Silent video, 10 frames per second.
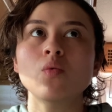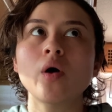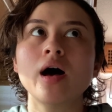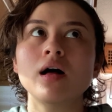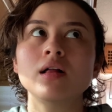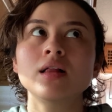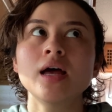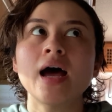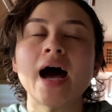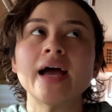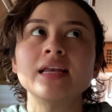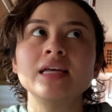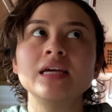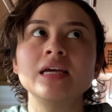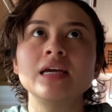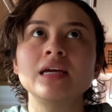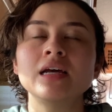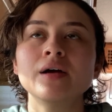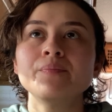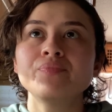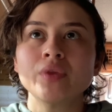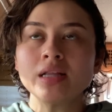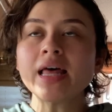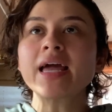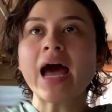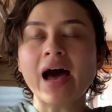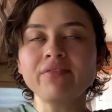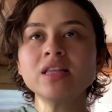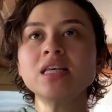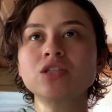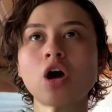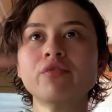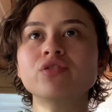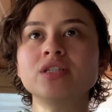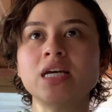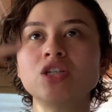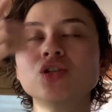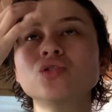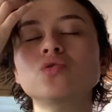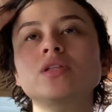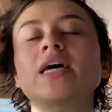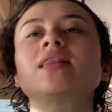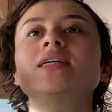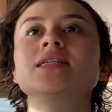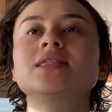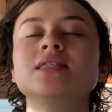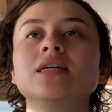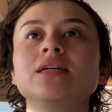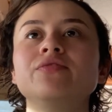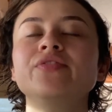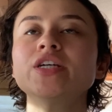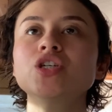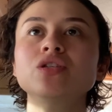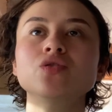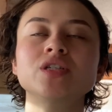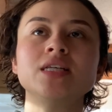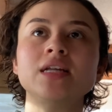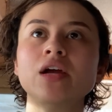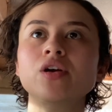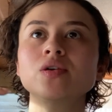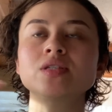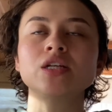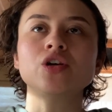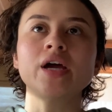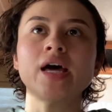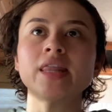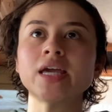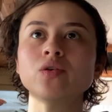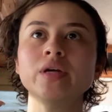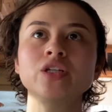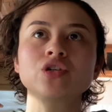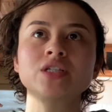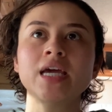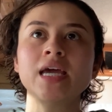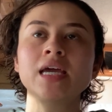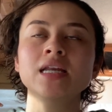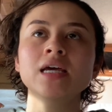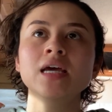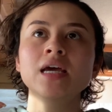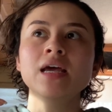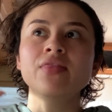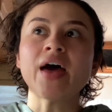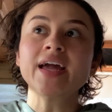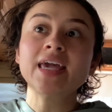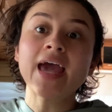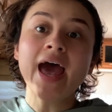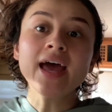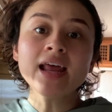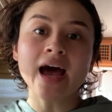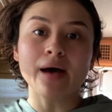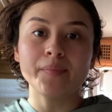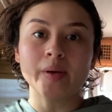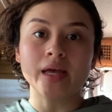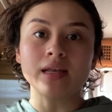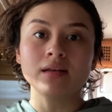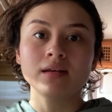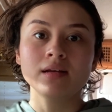well, I need, like, having these conversations or like these visions or scenarios in your head that you entertain that can happen